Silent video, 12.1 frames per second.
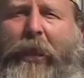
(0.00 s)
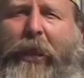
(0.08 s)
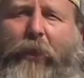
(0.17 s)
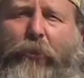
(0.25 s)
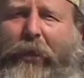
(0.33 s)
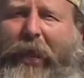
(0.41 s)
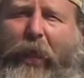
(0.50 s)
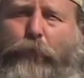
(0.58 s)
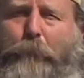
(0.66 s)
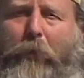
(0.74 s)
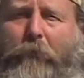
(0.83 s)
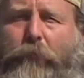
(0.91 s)
In the
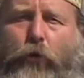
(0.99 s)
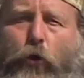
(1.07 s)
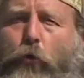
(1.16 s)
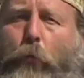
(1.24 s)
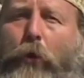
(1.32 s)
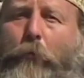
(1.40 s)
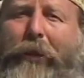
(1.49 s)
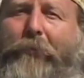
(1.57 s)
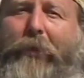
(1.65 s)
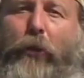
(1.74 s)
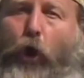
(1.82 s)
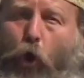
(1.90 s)
Gospel of Luke, we read that